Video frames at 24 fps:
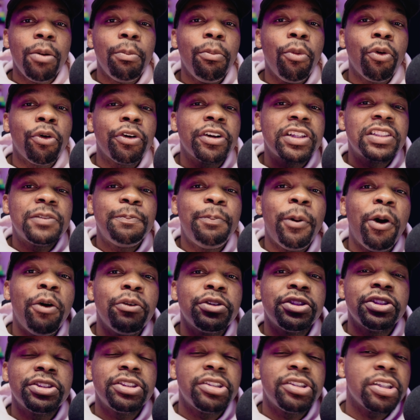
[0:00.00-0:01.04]
More
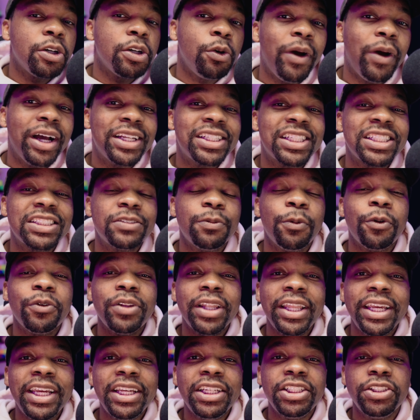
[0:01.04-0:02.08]
exposures to questions will
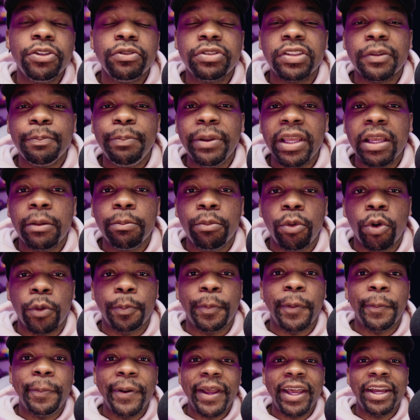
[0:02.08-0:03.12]
lead you to being more
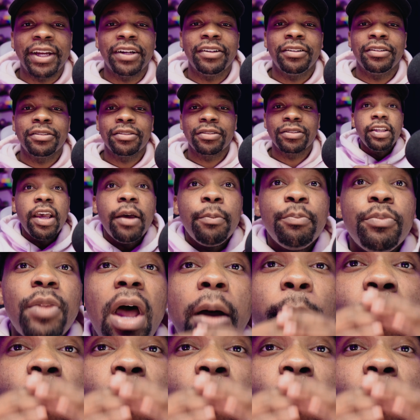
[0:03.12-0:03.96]
prepared. Tip